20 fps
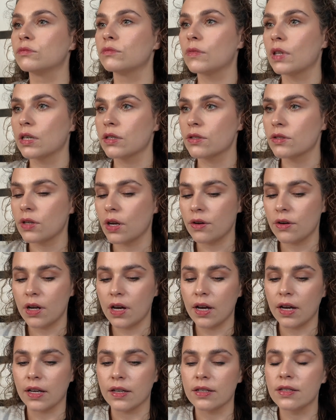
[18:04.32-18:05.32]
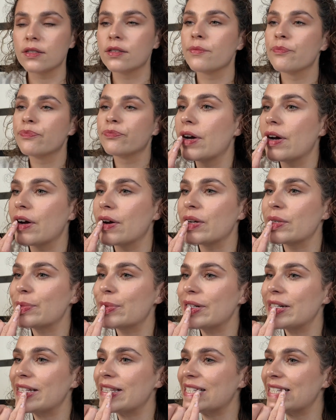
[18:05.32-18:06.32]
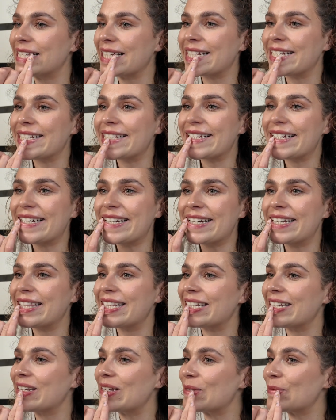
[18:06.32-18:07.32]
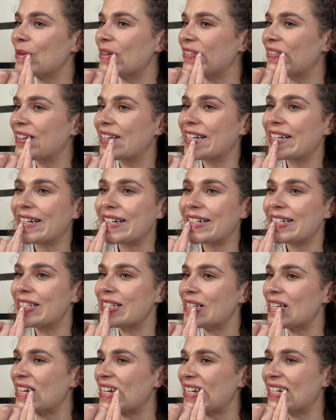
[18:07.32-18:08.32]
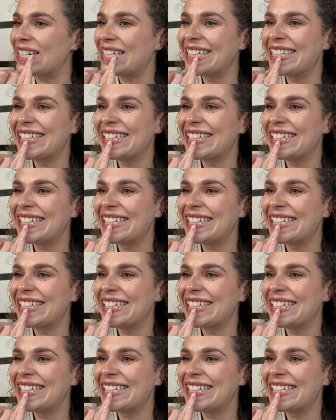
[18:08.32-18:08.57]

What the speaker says: That's so nice. I always put it in the centre and then use my finger to